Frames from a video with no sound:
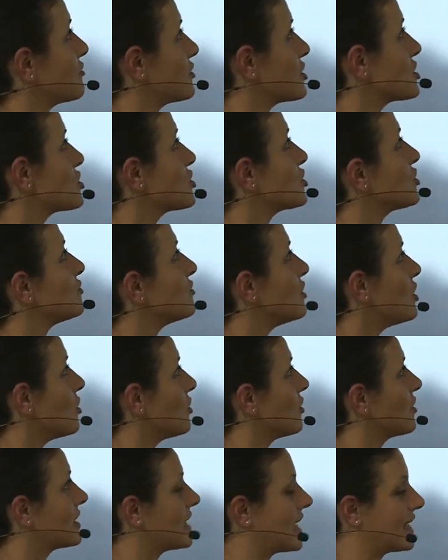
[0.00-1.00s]
first of
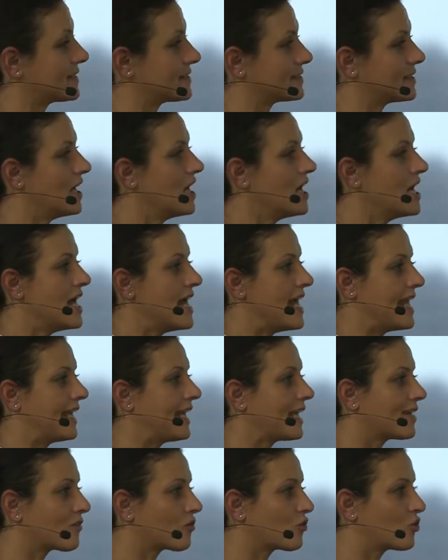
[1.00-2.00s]
all, that uh,
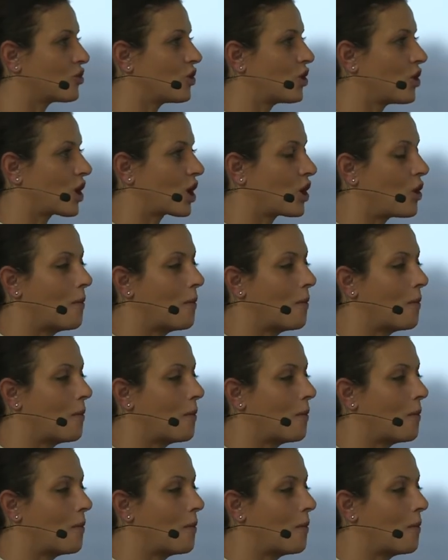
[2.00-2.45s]
in the